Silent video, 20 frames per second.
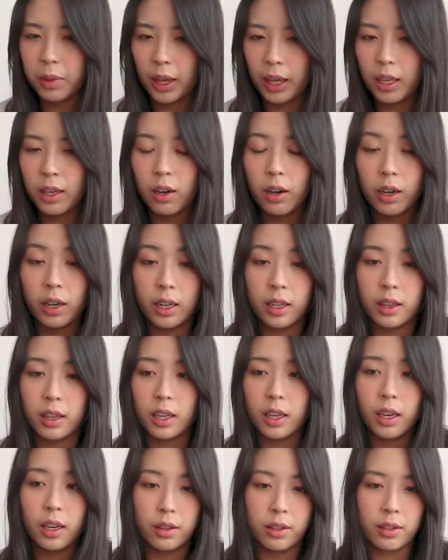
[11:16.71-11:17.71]
thing on
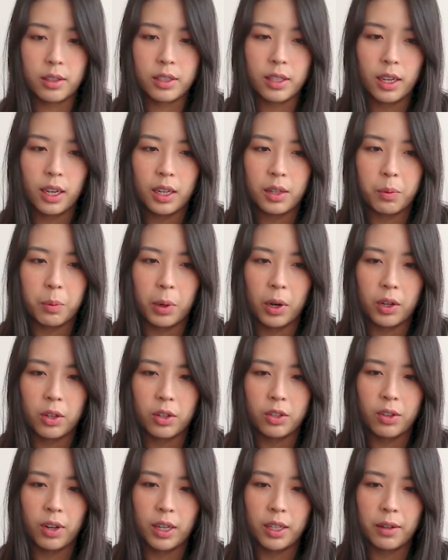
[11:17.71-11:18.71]
the other side where
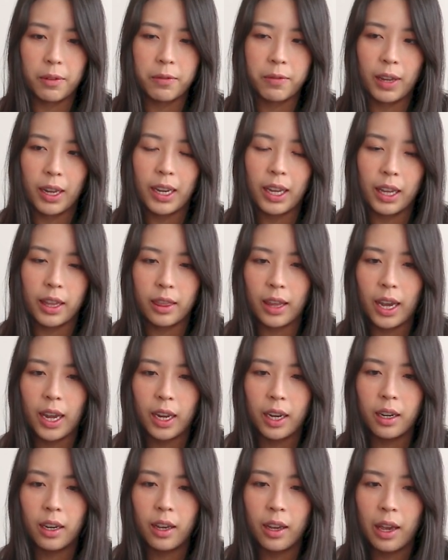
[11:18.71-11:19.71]
you're trying to fit in
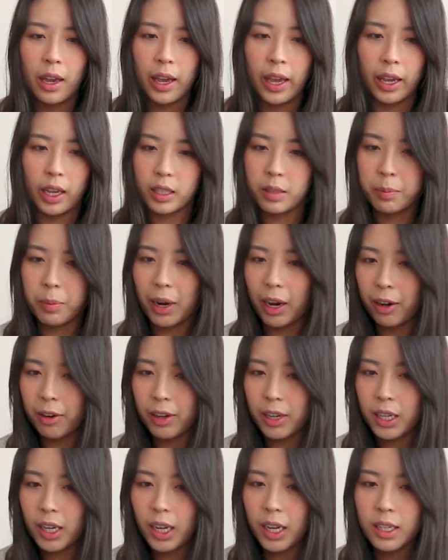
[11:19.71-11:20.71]
that
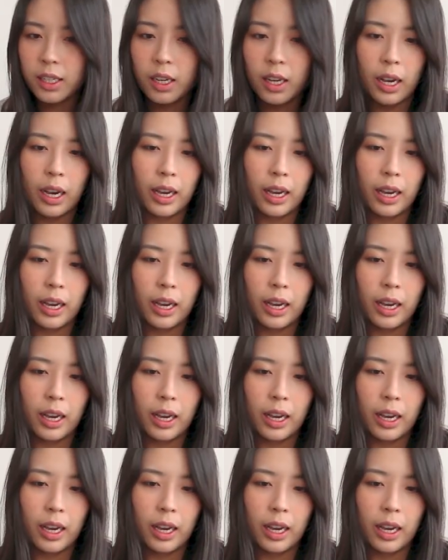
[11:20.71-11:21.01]
expiry date,